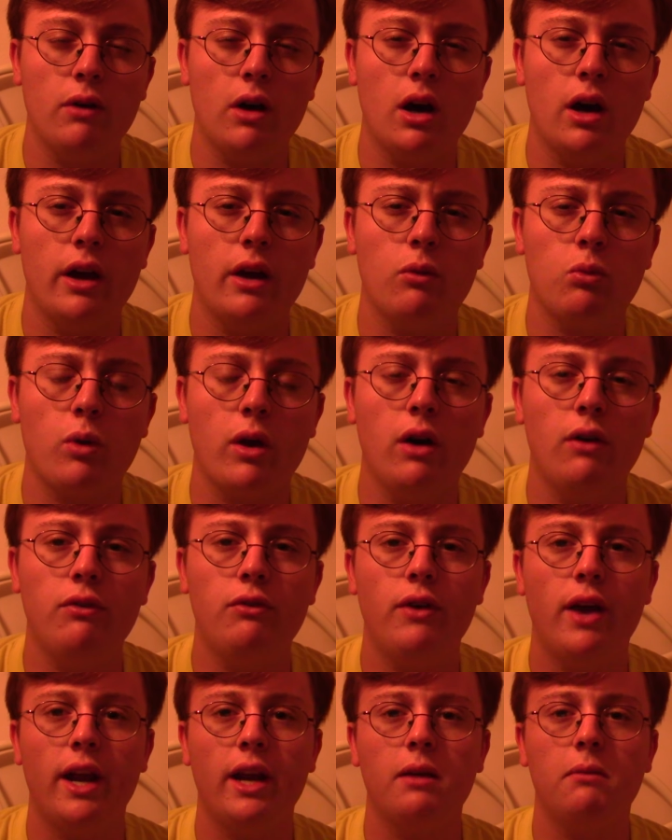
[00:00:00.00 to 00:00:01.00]
a rail
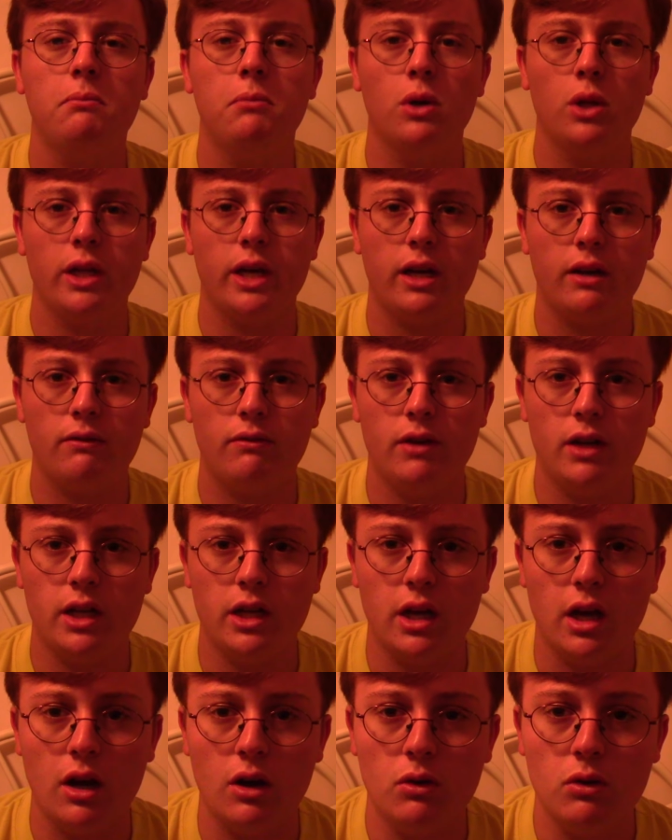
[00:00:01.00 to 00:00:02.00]
fanning bullying
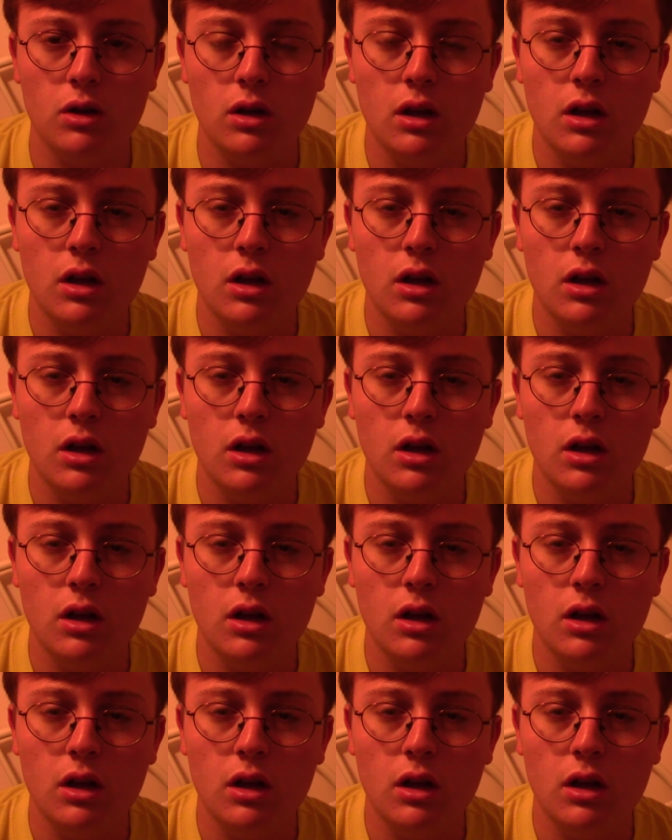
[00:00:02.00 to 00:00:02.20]
video.